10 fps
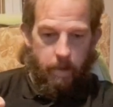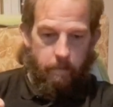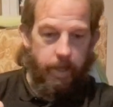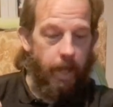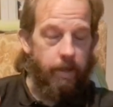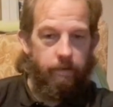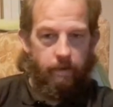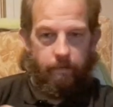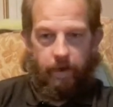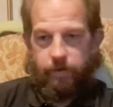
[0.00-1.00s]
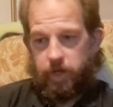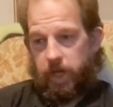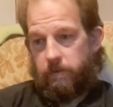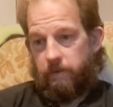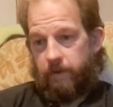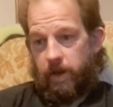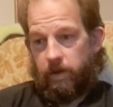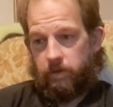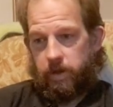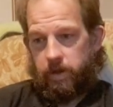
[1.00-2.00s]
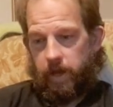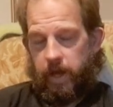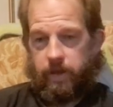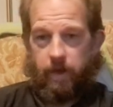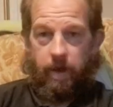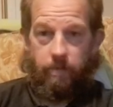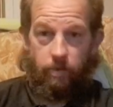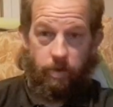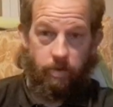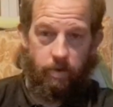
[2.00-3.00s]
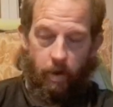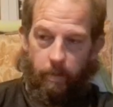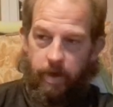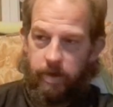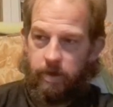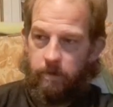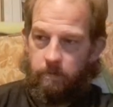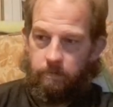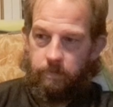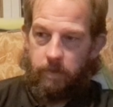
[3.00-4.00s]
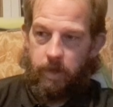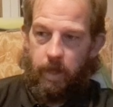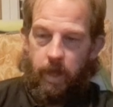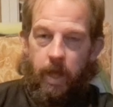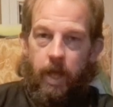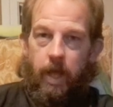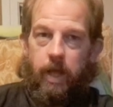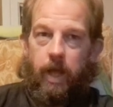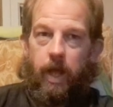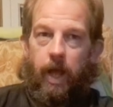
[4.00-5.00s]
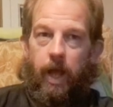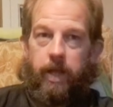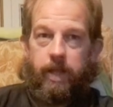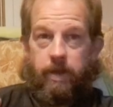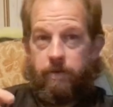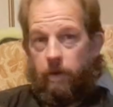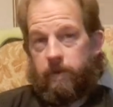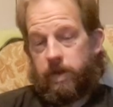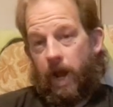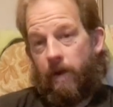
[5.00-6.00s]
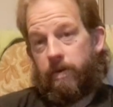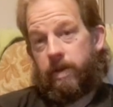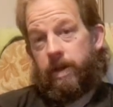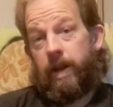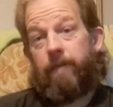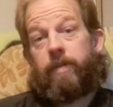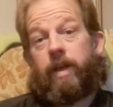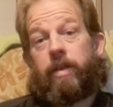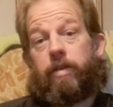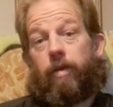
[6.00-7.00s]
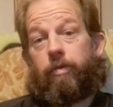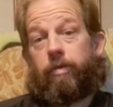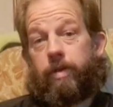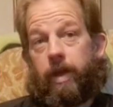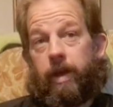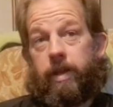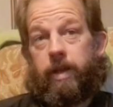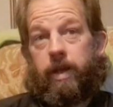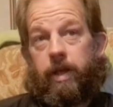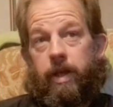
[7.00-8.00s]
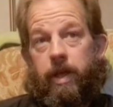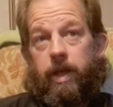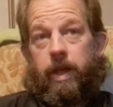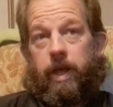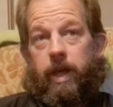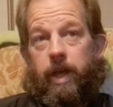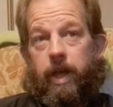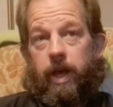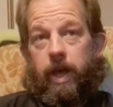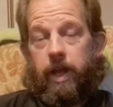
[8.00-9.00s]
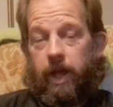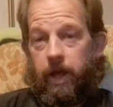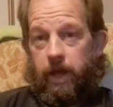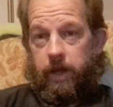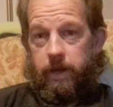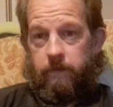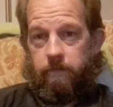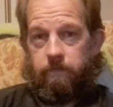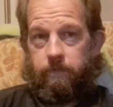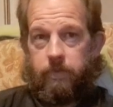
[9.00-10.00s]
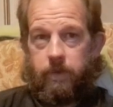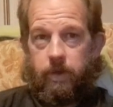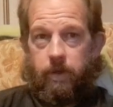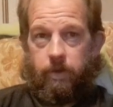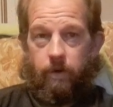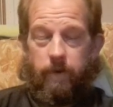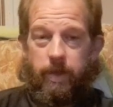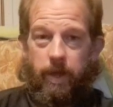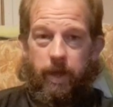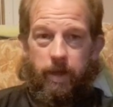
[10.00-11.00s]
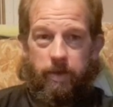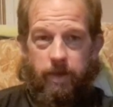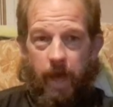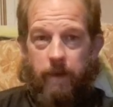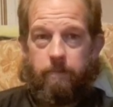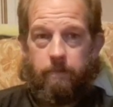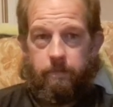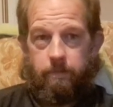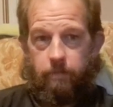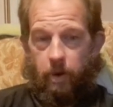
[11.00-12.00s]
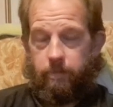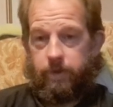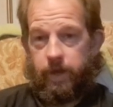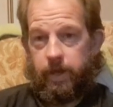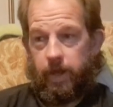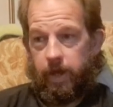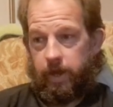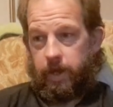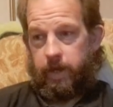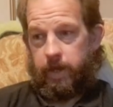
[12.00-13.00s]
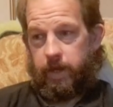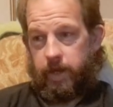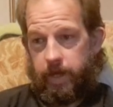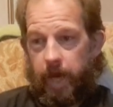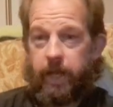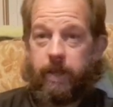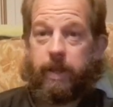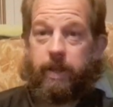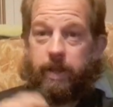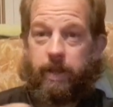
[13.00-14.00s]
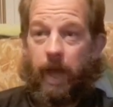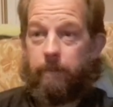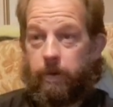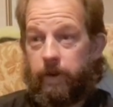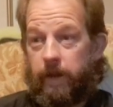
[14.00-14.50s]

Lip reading: but then eventually revealed that his name was Thomas. And this Thomas character lived in Doddleston in a sort of in the same property that Ken and Debbie were